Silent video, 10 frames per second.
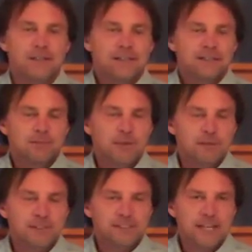
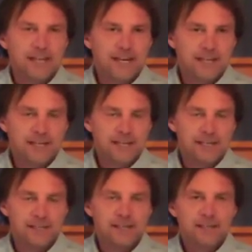sometimes as a
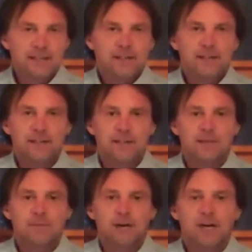headache,
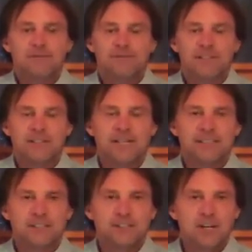often
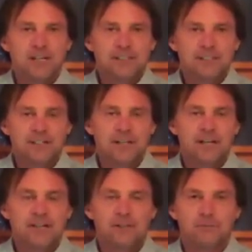as
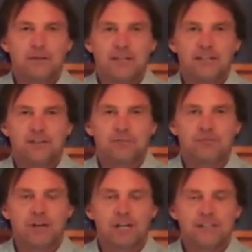nausea. You may get the
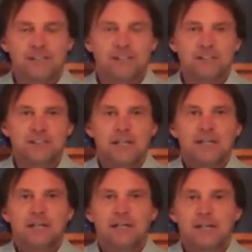runs.
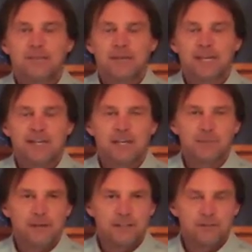It can come
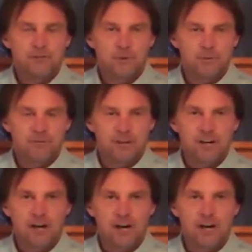out in the form of a
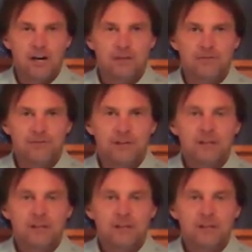cough.